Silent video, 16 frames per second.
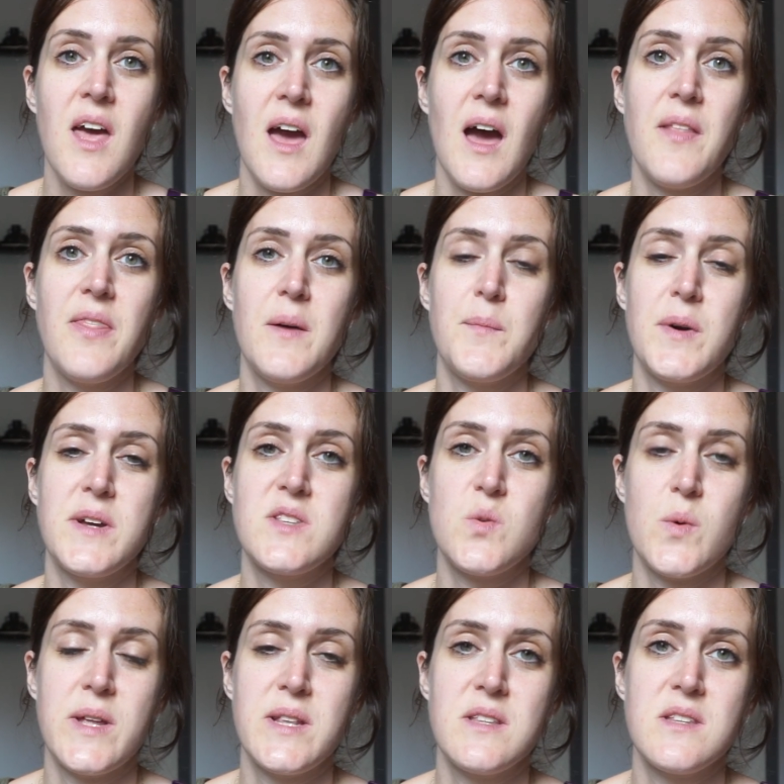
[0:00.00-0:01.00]
And then my
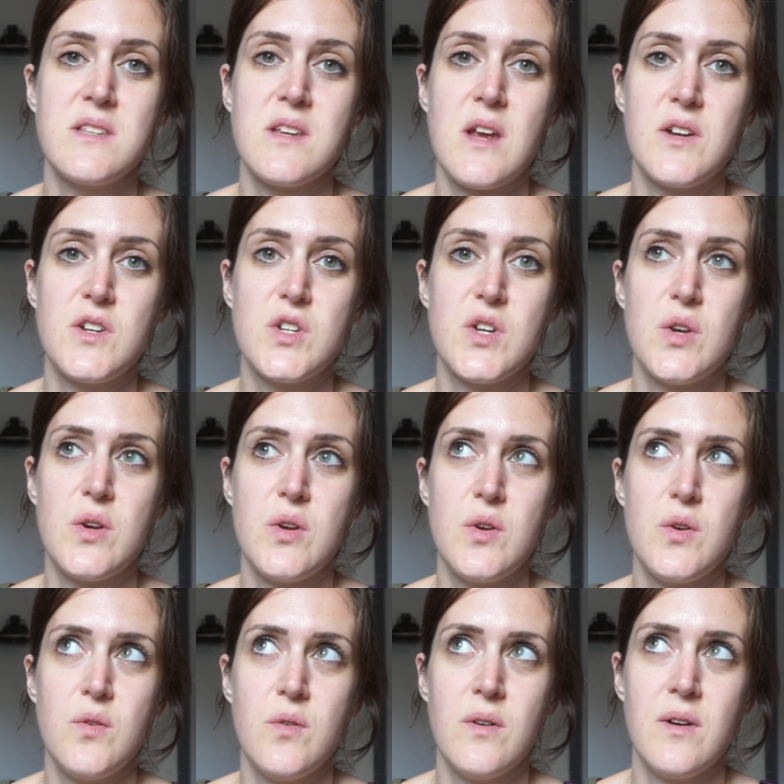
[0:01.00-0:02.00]
twins
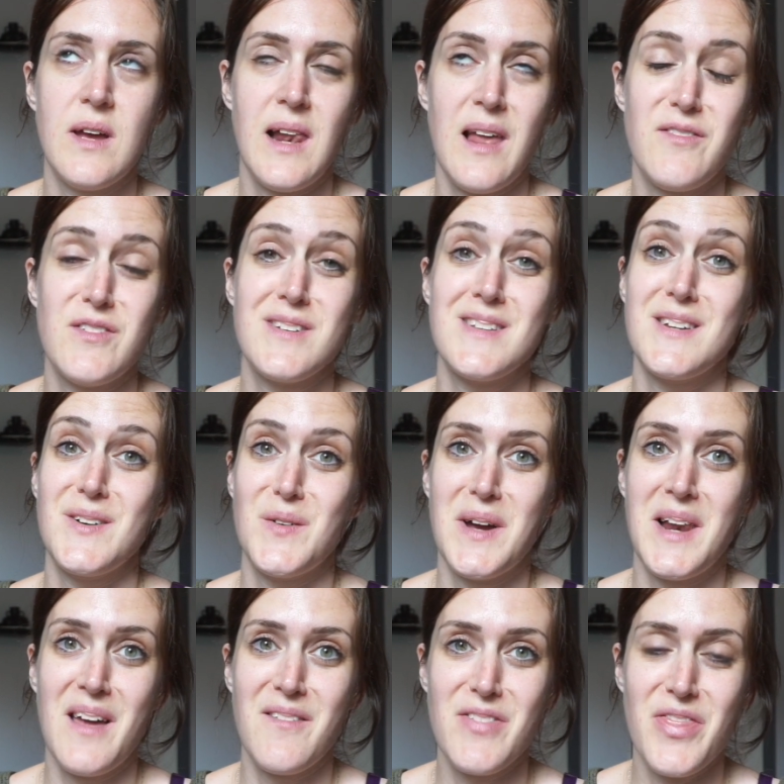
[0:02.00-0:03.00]
do 11 till
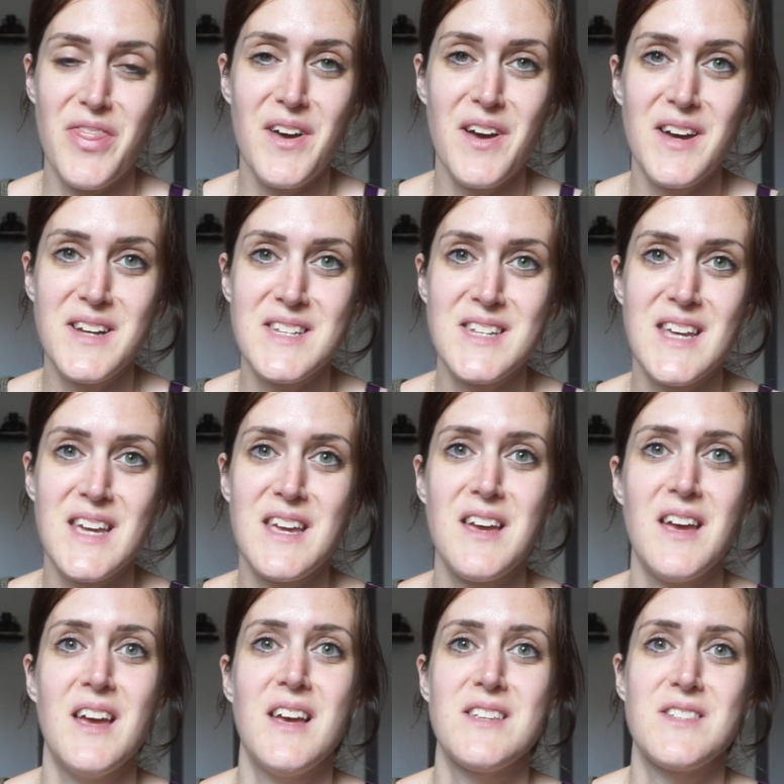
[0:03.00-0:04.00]
11:30.
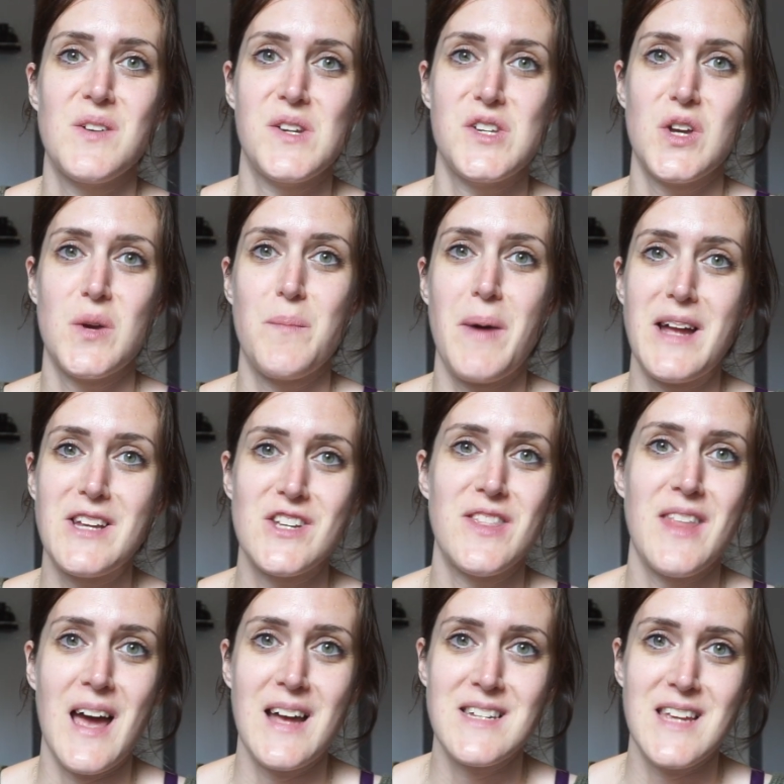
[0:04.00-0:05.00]
So as you can imagine,
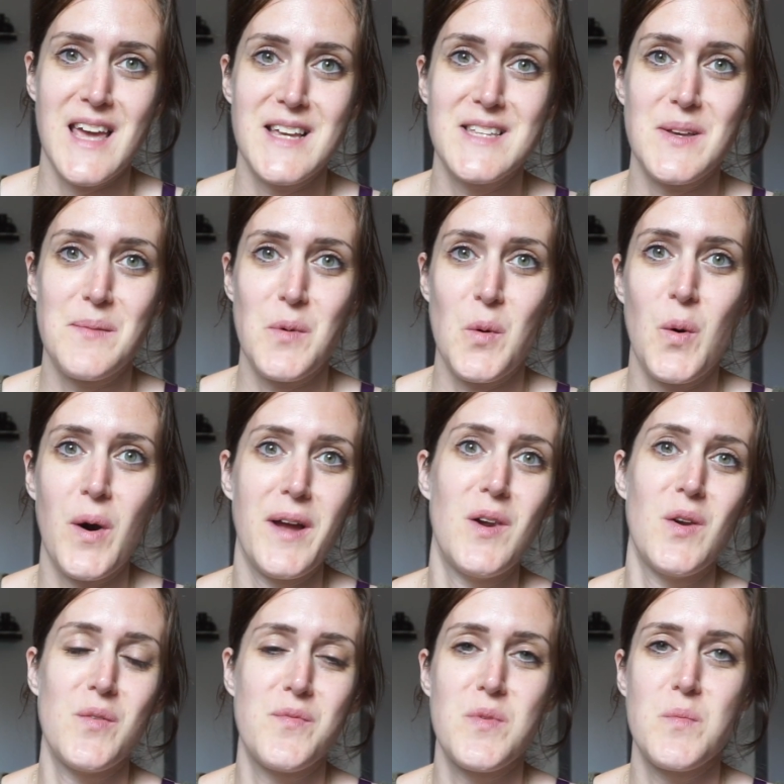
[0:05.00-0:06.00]
that takes up quite a
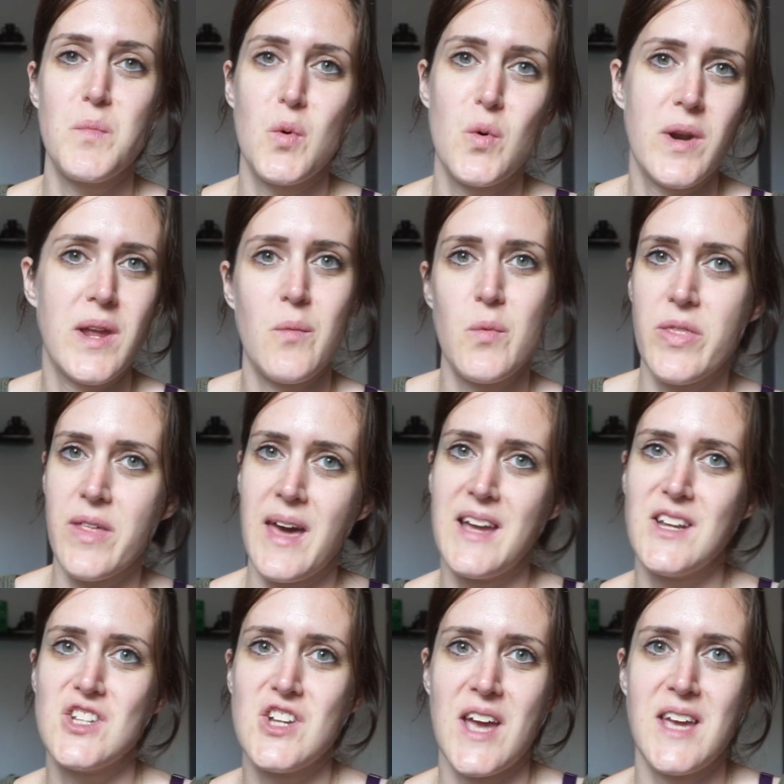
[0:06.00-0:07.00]
lot of the morning with
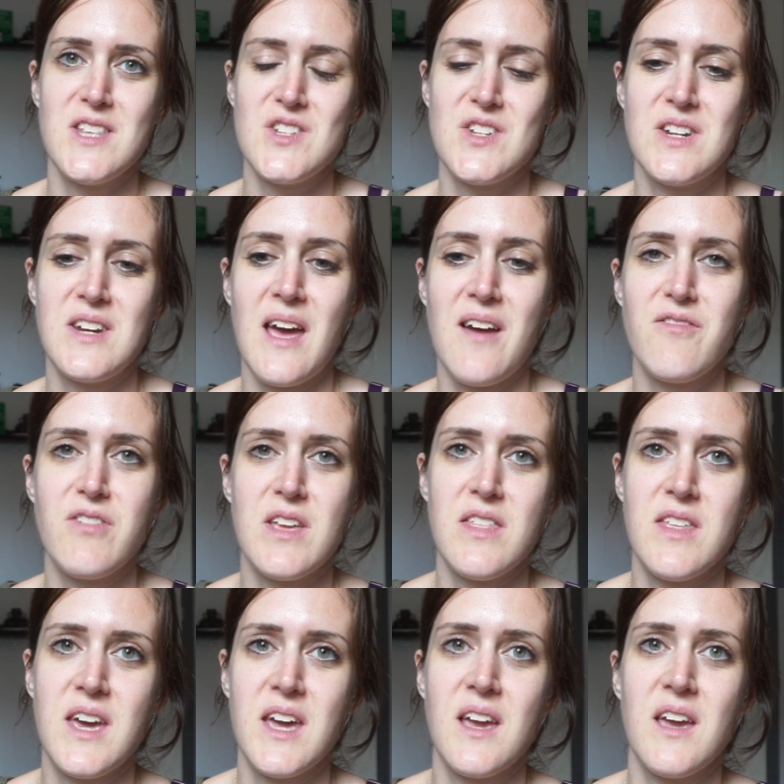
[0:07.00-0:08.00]
getting changed and
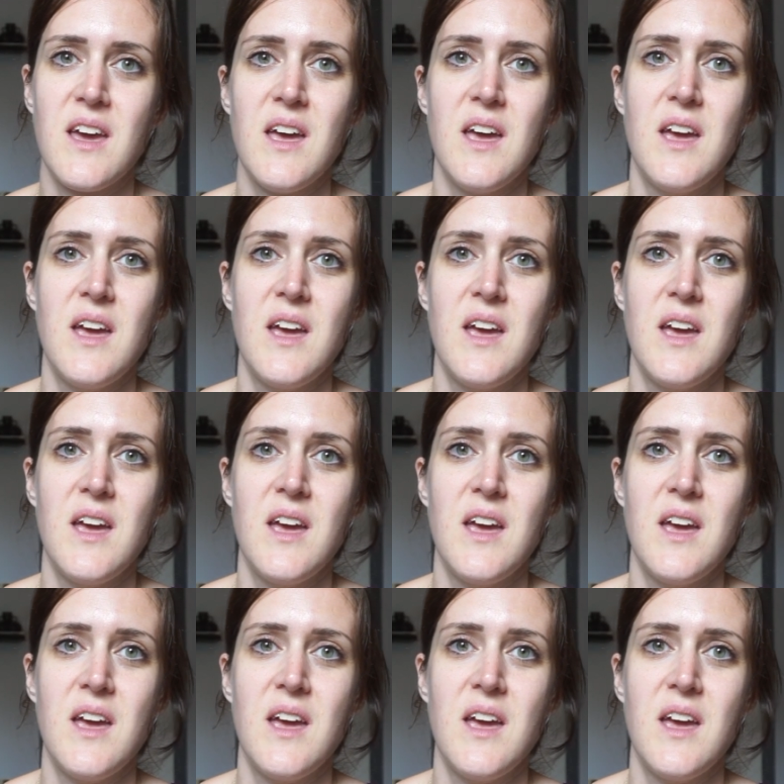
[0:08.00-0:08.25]
everything.